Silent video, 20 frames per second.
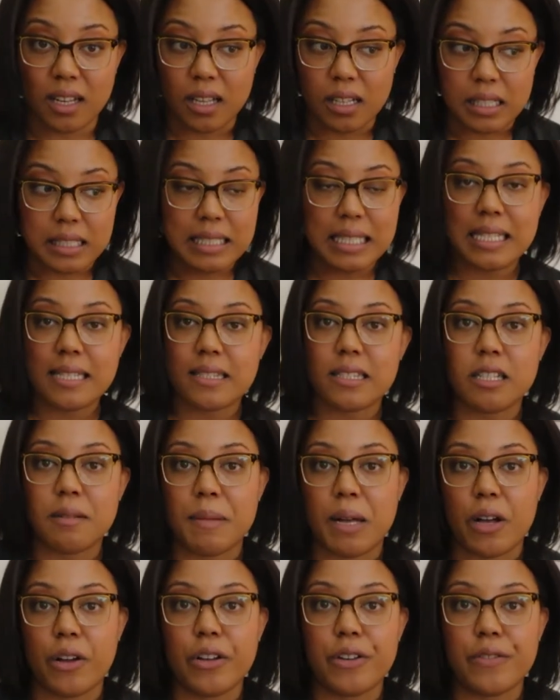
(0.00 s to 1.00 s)
a decent
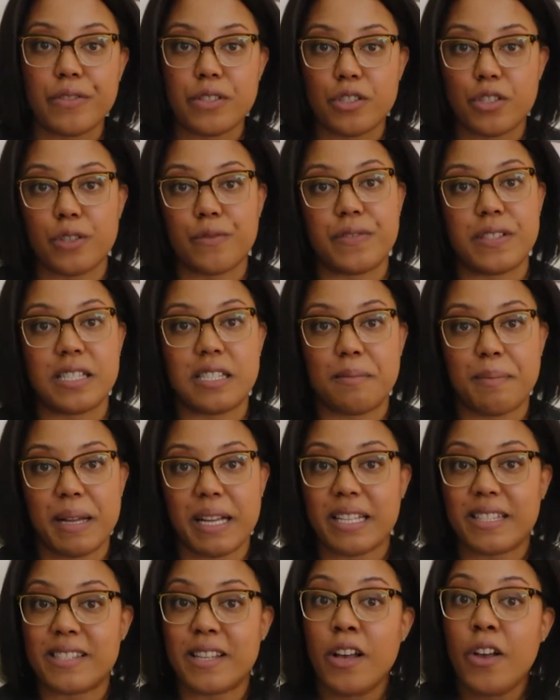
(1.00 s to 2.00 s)
amount of surface
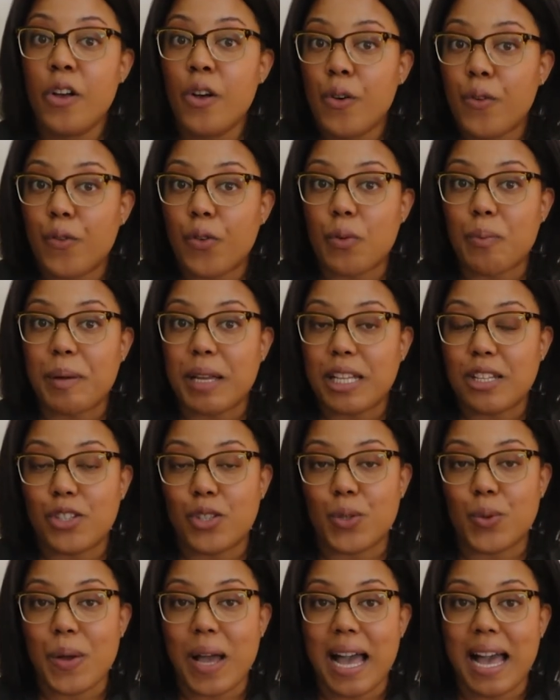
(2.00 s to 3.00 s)
space for me
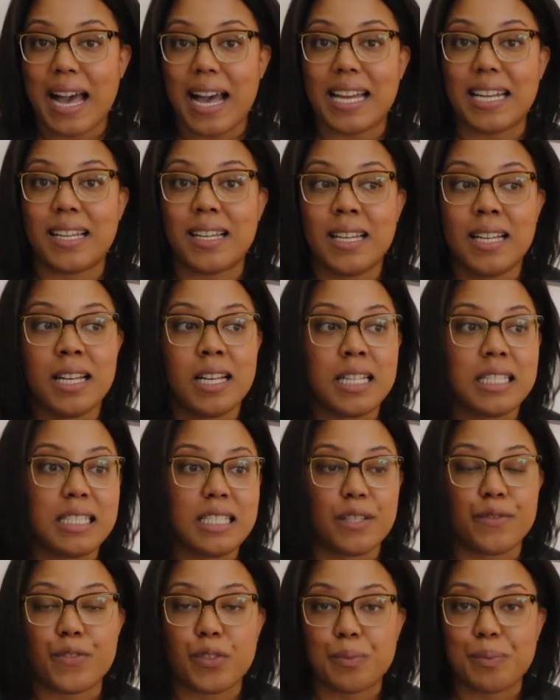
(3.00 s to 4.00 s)
to add
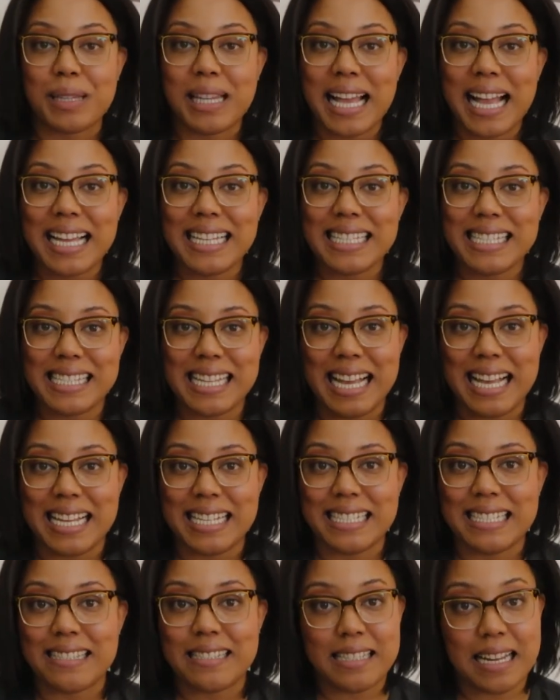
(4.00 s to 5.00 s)
different plants
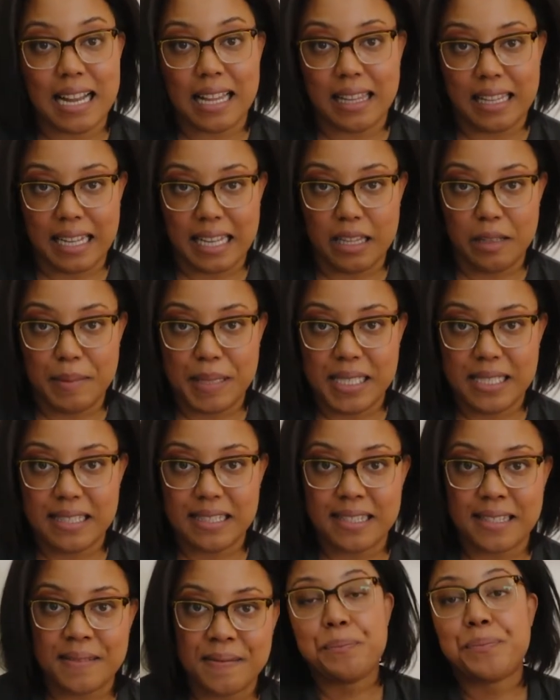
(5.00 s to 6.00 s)
and styling
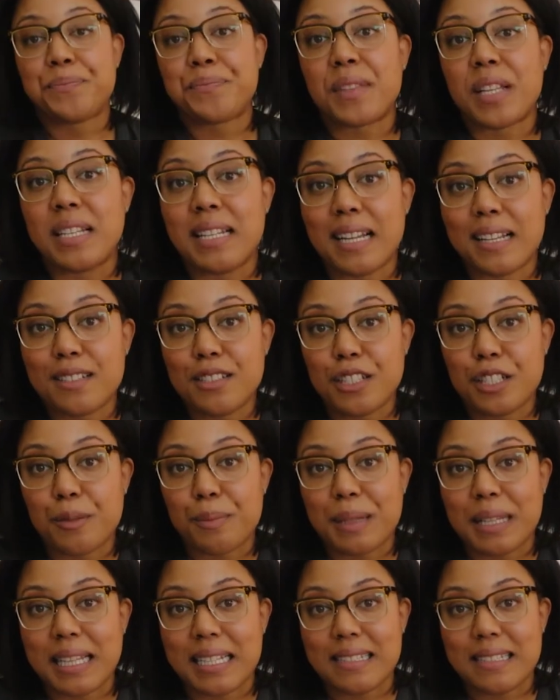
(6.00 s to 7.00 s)
elements. Next to your
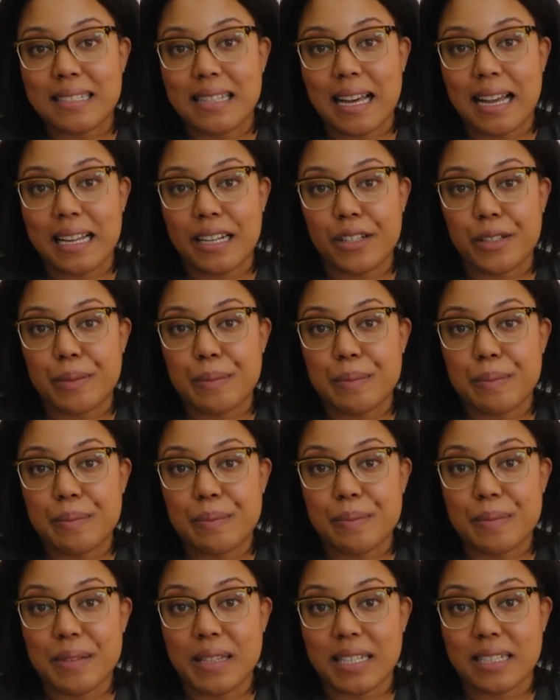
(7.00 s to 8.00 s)
plants, the
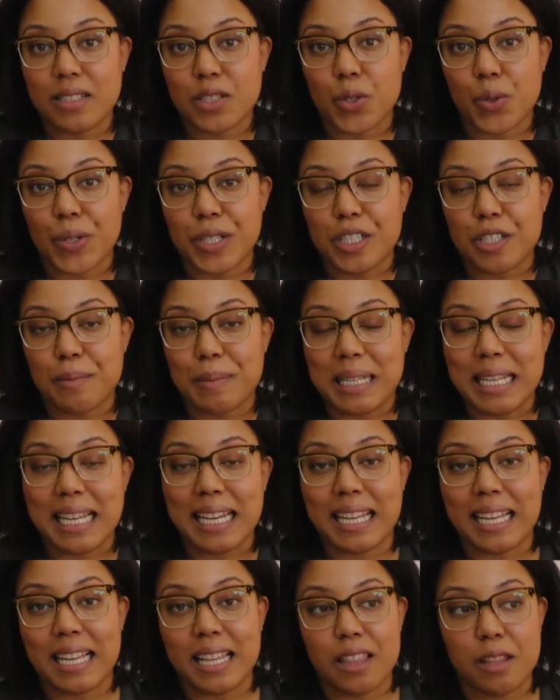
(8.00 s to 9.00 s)
item that's going to be
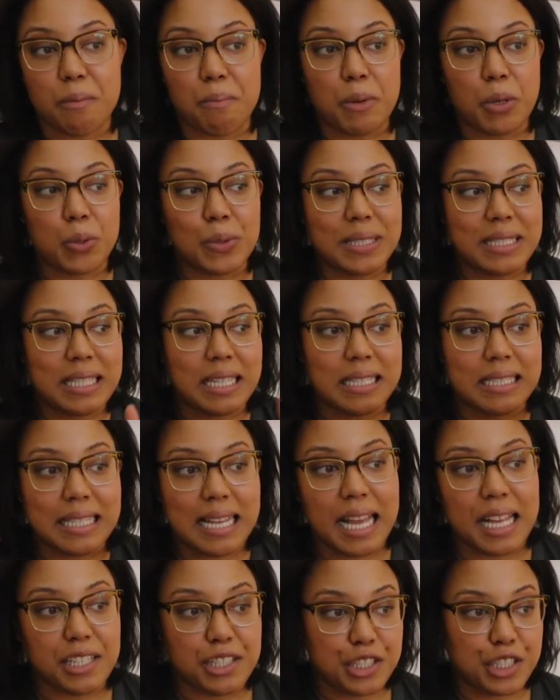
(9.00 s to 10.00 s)
getting the most
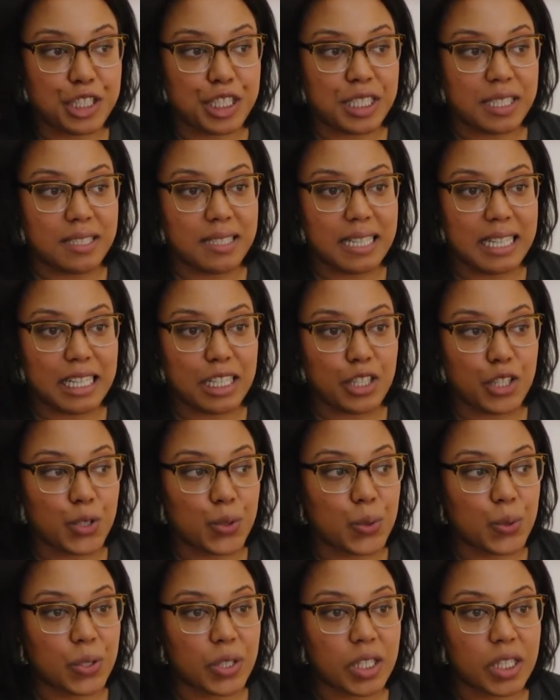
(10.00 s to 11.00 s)
attention in
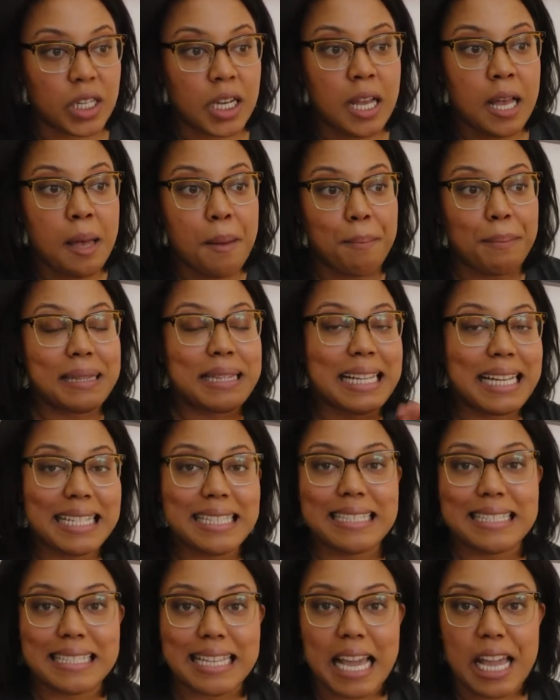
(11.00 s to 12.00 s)
your
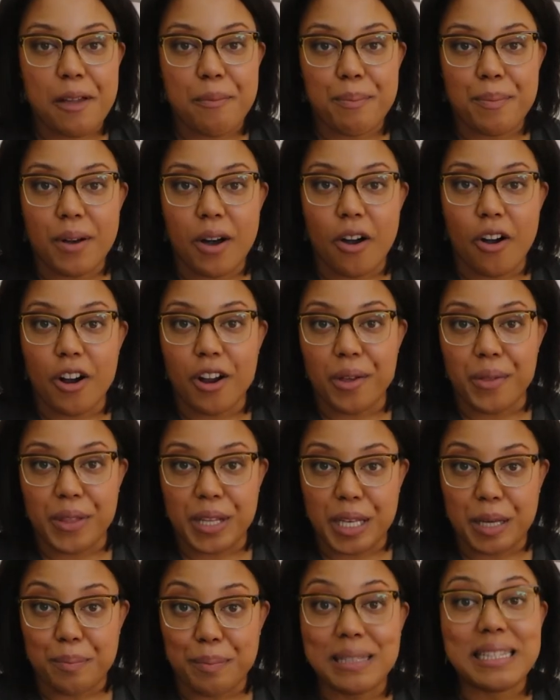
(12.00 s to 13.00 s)
plantscape are
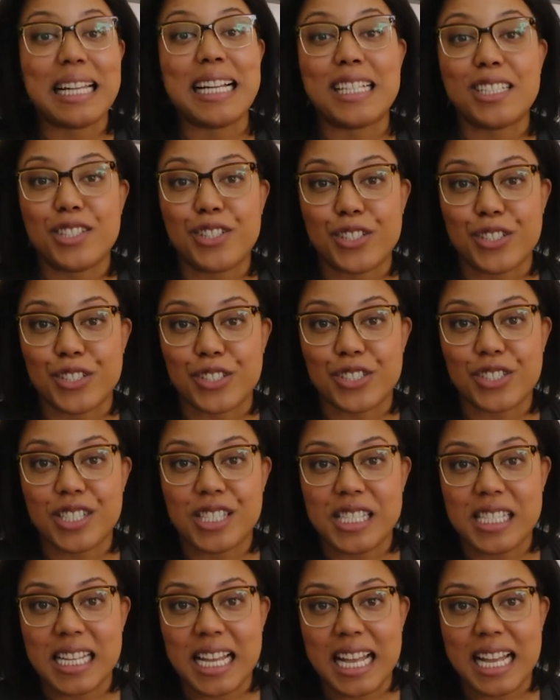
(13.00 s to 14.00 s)
the
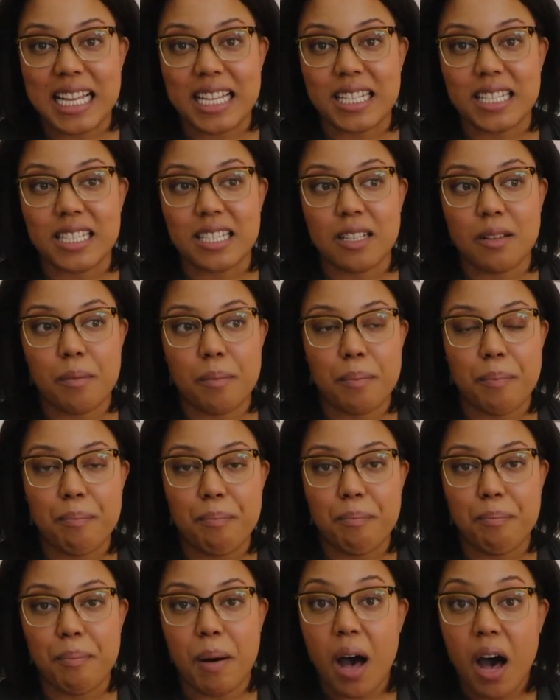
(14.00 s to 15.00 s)
planters and
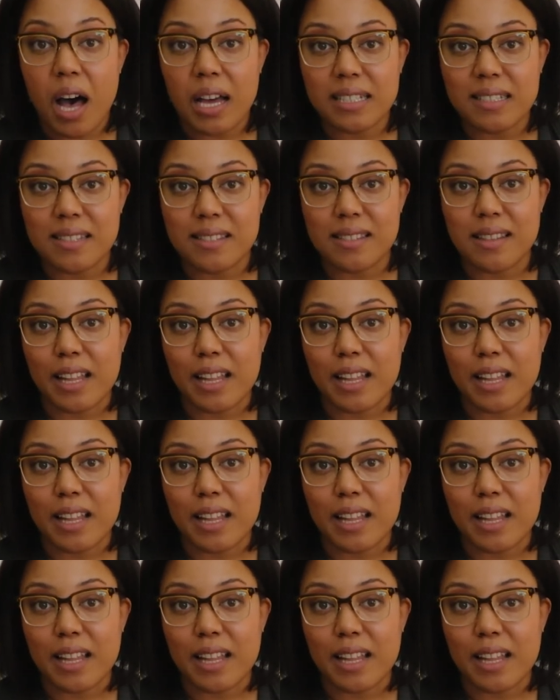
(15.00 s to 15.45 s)
pots